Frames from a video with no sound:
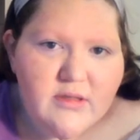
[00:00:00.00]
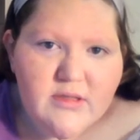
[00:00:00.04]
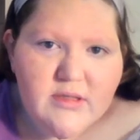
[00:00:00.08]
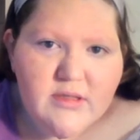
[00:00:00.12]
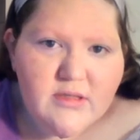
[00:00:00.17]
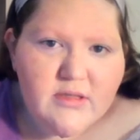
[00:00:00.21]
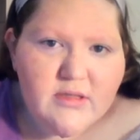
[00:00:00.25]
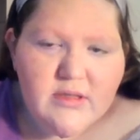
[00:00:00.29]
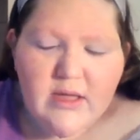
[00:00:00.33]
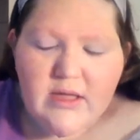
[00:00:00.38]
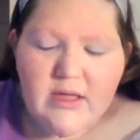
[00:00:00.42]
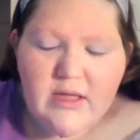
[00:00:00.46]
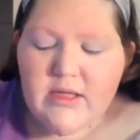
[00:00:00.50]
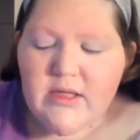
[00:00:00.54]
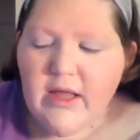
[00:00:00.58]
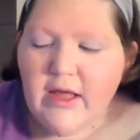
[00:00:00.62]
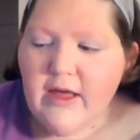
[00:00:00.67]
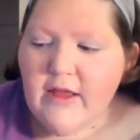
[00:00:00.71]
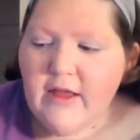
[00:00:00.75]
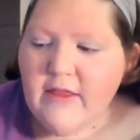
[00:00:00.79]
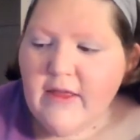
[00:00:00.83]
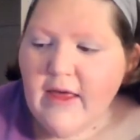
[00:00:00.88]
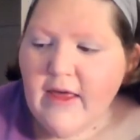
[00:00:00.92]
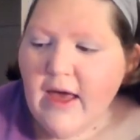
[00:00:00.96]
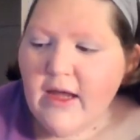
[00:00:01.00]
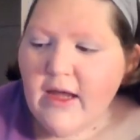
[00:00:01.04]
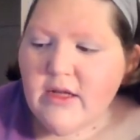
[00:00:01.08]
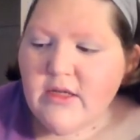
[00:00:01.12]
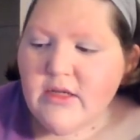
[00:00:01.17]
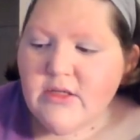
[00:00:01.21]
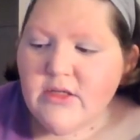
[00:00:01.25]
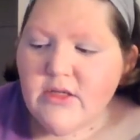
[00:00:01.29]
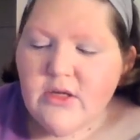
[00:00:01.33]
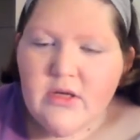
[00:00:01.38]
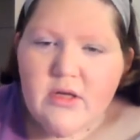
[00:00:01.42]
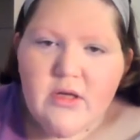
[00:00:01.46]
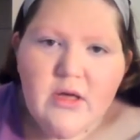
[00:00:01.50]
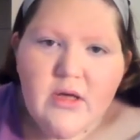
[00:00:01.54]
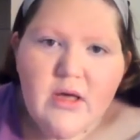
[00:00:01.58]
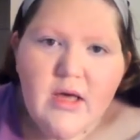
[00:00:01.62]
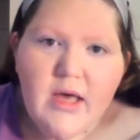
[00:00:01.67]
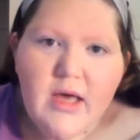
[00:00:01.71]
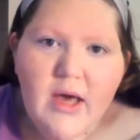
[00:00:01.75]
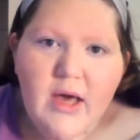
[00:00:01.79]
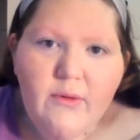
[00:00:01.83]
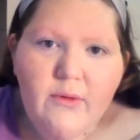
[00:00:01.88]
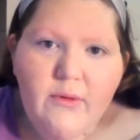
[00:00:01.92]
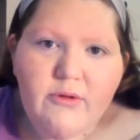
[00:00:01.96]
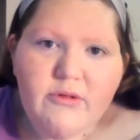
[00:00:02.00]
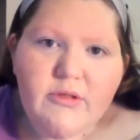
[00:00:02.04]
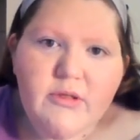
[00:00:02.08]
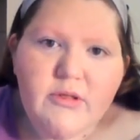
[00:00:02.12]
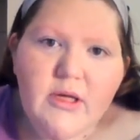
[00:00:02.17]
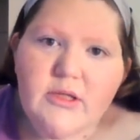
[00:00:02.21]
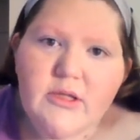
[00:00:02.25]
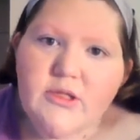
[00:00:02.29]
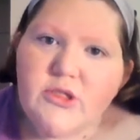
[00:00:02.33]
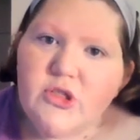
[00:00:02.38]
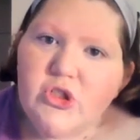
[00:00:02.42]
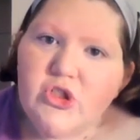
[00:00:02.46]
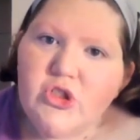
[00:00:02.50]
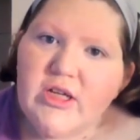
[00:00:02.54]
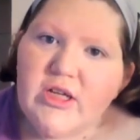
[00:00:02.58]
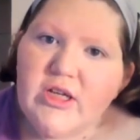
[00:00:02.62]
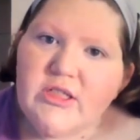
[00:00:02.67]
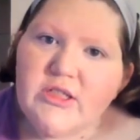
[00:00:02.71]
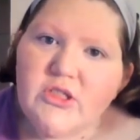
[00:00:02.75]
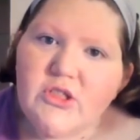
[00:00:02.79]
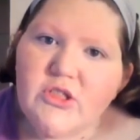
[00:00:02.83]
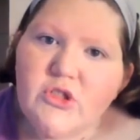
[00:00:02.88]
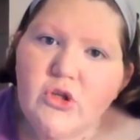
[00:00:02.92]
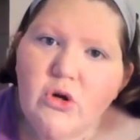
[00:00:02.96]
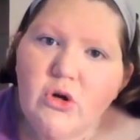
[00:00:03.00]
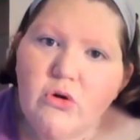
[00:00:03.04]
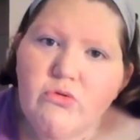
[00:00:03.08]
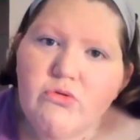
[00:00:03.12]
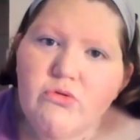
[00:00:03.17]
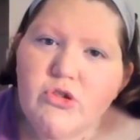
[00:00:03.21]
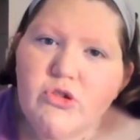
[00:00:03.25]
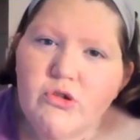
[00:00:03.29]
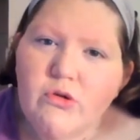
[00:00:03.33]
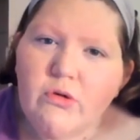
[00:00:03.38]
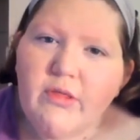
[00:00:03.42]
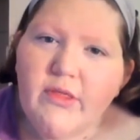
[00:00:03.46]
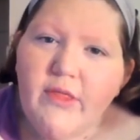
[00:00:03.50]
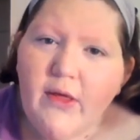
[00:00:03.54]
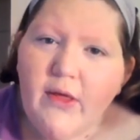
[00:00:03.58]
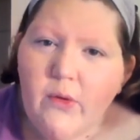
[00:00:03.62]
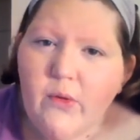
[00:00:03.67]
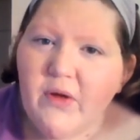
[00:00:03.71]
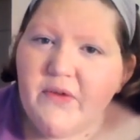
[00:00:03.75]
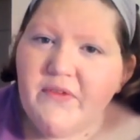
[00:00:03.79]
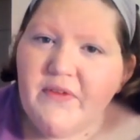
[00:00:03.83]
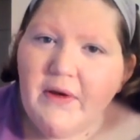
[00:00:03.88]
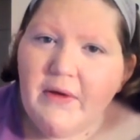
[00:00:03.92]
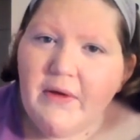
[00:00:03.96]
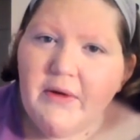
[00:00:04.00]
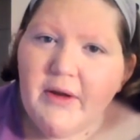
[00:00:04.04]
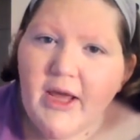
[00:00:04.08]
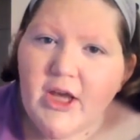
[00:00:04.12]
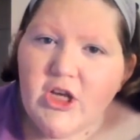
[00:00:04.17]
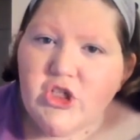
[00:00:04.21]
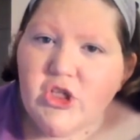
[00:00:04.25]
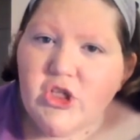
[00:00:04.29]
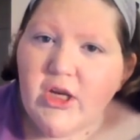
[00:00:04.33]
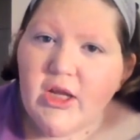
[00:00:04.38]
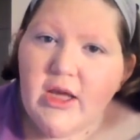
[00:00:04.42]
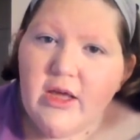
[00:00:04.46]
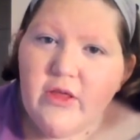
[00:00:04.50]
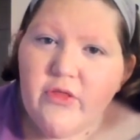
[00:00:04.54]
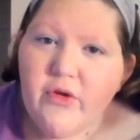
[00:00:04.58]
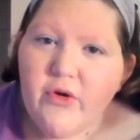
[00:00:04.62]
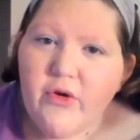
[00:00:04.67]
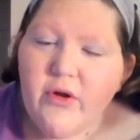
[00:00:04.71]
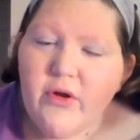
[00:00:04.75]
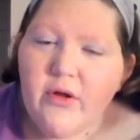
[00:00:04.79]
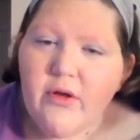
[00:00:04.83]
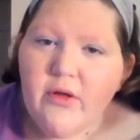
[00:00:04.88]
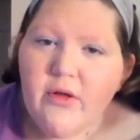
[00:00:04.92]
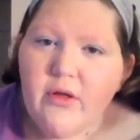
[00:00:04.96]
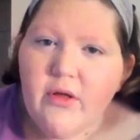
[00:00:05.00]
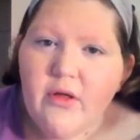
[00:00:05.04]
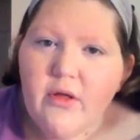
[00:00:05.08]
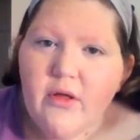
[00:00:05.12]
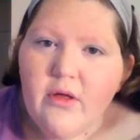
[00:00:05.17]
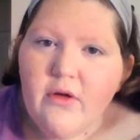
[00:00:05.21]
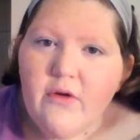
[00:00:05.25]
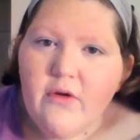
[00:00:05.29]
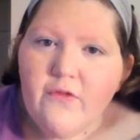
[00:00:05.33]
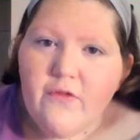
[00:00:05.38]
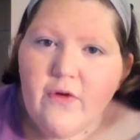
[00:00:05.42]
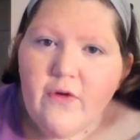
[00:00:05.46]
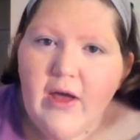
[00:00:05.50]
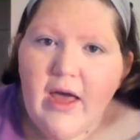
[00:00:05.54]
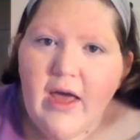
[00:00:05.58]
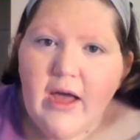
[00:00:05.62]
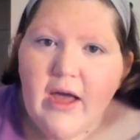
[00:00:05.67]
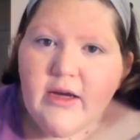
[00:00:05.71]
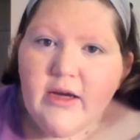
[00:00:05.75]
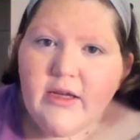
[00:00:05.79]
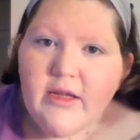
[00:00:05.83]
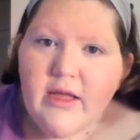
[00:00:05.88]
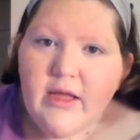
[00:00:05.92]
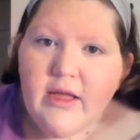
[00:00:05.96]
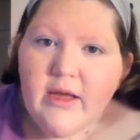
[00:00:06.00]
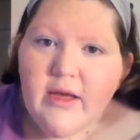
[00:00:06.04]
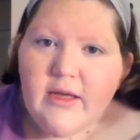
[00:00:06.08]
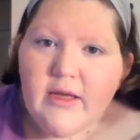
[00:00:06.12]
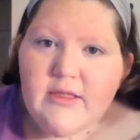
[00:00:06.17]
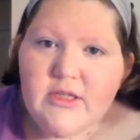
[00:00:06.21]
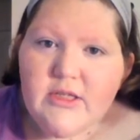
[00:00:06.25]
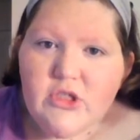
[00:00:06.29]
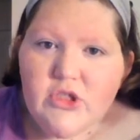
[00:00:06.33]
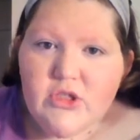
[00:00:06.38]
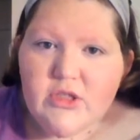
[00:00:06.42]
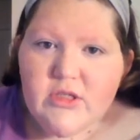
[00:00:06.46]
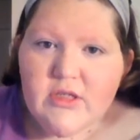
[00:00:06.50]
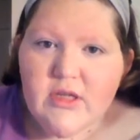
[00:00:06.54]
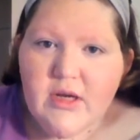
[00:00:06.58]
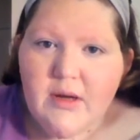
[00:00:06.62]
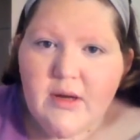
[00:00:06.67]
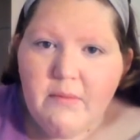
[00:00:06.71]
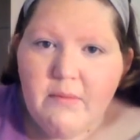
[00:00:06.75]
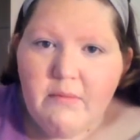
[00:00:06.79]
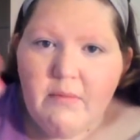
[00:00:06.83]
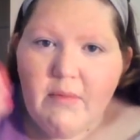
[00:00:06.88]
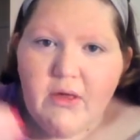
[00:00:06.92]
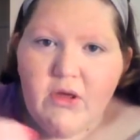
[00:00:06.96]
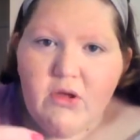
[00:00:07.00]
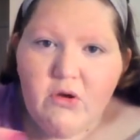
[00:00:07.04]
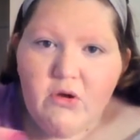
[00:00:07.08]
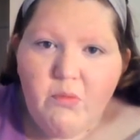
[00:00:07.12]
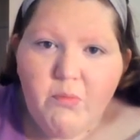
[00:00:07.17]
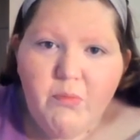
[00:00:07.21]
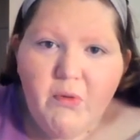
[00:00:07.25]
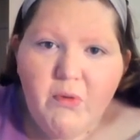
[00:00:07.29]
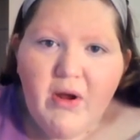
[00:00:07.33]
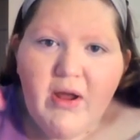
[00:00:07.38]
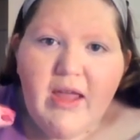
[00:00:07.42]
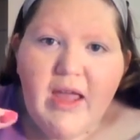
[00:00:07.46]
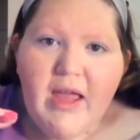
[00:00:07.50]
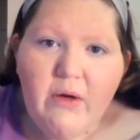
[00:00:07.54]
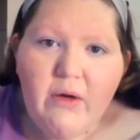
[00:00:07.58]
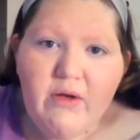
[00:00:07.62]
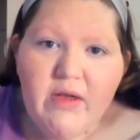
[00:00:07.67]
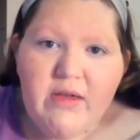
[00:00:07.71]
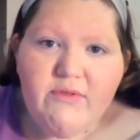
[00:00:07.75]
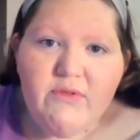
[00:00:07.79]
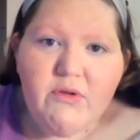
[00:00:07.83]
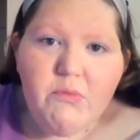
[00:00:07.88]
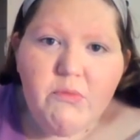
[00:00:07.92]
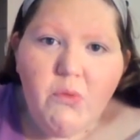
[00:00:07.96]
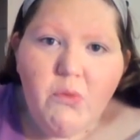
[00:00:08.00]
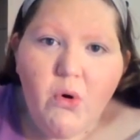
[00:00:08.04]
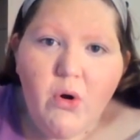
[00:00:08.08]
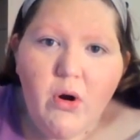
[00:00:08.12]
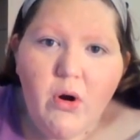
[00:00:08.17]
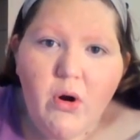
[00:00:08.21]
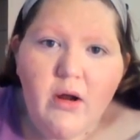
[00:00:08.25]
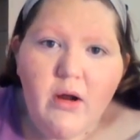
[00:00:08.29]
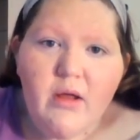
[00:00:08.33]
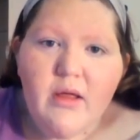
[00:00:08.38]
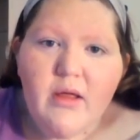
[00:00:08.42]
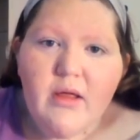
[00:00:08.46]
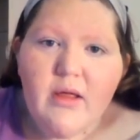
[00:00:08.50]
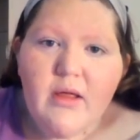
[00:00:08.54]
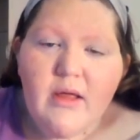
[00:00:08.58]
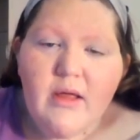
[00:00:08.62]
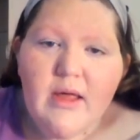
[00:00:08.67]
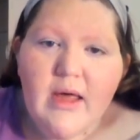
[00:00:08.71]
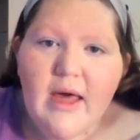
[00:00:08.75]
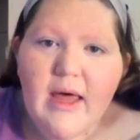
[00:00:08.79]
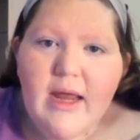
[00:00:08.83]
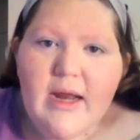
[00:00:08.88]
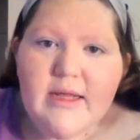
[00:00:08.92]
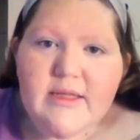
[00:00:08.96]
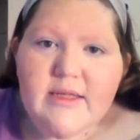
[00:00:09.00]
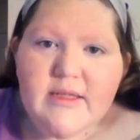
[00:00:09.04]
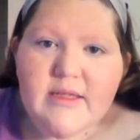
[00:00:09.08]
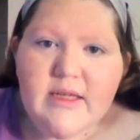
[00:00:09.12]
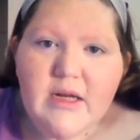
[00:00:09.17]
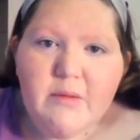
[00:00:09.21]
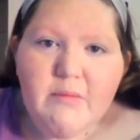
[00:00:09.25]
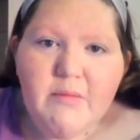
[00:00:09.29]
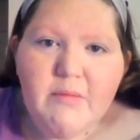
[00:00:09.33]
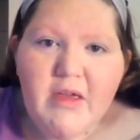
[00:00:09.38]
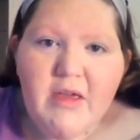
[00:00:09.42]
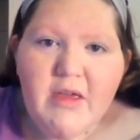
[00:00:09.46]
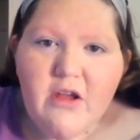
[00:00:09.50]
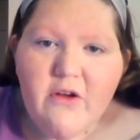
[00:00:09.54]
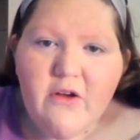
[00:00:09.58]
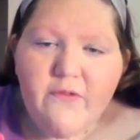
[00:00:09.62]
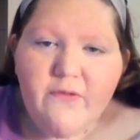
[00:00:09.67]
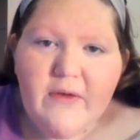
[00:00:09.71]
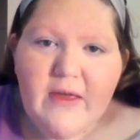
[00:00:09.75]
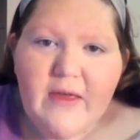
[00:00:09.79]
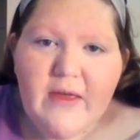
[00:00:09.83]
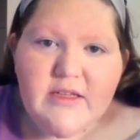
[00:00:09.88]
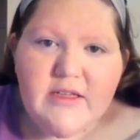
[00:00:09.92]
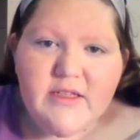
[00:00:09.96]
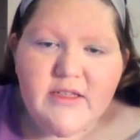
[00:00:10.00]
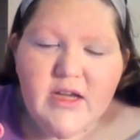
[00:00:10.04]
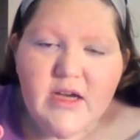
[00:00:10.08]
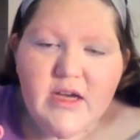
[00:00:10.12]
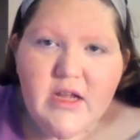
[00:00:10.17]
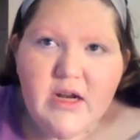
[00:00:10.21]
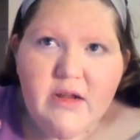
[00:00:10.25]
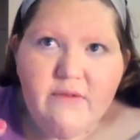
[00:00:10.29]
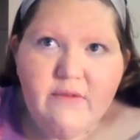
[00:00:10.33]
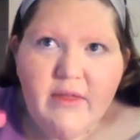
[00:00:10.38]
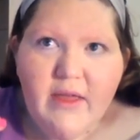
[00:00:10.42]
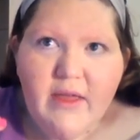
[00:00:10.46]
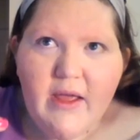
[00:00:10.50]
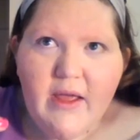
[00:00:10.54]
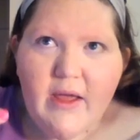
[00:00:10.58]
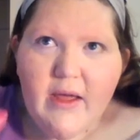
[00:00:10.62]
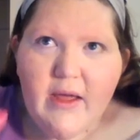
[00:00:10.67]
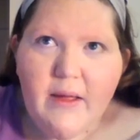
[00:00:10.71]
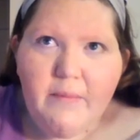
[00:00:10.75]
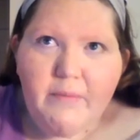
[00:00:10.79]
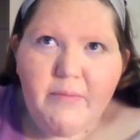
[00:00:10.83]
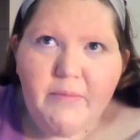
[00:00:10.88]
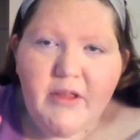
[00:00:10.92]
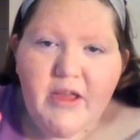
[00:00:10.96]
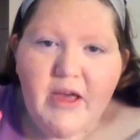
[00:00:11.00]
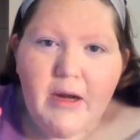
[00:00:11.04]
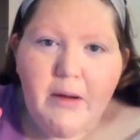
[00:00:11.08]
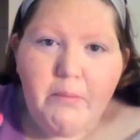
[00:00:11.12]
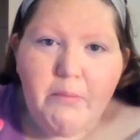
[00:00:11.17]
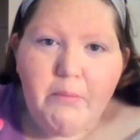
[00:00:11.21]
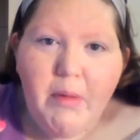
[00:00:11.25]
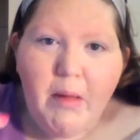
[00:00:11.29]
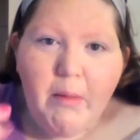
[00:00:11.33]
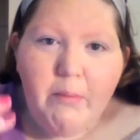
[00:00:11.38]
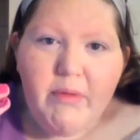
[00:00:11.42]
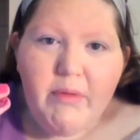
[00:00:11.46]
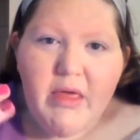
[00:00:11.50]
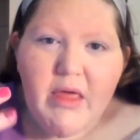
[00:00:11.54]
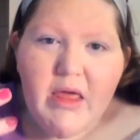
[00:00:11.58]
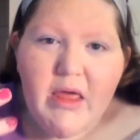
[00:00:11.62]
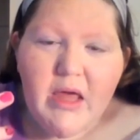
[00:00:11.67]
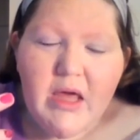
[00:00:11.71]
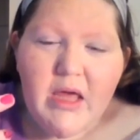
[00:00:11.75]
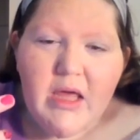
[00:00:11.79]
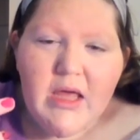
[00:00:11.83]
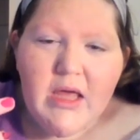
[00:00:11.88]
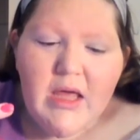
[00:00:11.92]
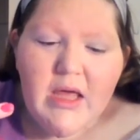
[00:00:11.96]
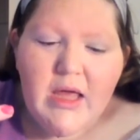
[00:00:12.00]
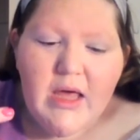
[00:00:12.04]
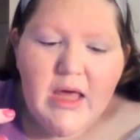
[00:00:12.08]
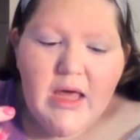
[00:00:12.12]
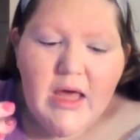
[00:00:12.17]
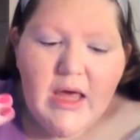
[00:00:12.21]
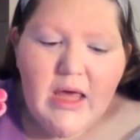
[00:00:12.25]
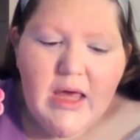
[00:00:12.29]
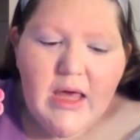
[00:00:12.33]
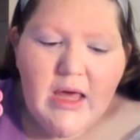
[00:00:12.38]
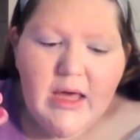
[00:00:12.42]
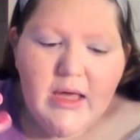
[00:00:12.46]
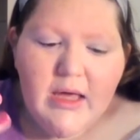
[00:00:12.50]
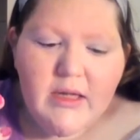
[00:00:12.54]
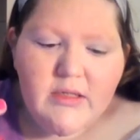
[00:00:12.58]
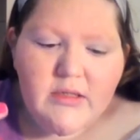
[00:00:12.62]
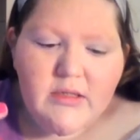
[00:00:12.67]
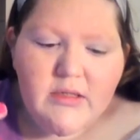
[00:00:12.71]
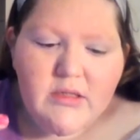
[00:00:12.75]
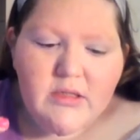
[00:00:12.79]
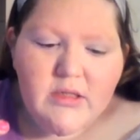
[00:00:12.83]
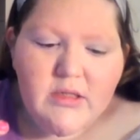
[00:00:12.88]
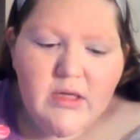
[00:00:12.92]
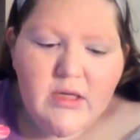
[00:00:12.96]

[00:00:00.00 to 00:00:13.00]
thing like that, I would suggest don't do liquid foundation either for acne, because it's just going to make you break out even more, and it's going to make your face kind of like kind of bumpy and